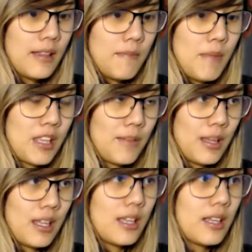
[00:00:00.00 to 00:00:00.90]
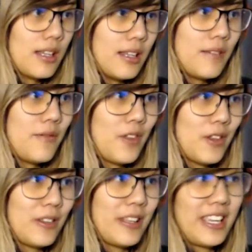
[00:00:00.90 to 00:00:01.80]
making me
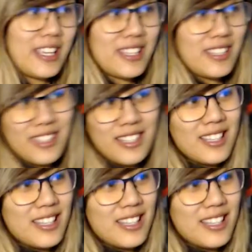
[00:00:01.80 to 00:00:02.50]
feel like I'm